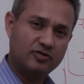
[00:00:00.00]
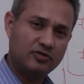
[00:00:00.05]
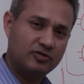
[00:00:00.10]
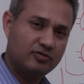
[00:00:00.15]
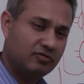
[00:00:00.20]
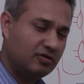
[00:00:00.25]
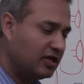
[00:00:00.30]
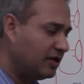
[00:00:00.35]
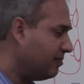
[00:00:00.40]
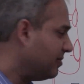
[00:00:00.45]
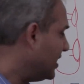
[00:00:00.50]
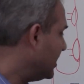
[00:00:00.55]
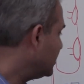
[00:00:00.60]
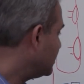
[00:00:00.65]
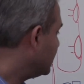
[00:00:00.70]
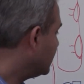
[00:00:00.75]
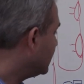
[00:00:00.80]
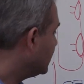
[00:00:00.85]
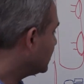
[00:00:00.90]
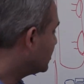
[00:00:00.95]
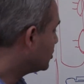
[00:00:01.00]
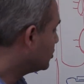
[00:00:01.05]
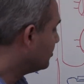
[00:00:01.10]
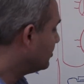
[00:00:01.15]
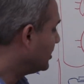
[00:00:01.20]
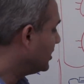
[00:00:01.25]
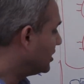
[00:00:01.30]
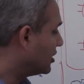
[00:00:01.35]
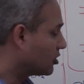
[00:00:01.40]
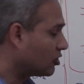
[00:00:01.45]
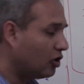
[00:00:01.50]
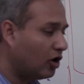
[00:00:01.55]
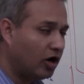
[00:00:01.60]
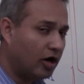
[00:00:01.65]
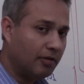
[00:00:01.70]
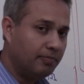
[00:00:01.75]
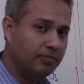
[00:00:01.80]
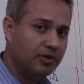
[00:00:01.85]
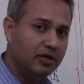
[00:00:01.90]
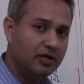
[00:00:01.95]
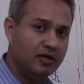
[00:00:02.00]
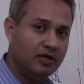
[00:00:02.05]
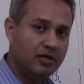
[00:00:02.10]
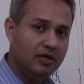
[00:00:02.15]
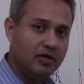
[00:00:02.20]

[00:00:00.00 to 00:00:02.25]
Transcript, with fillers: So imagine this to be a cop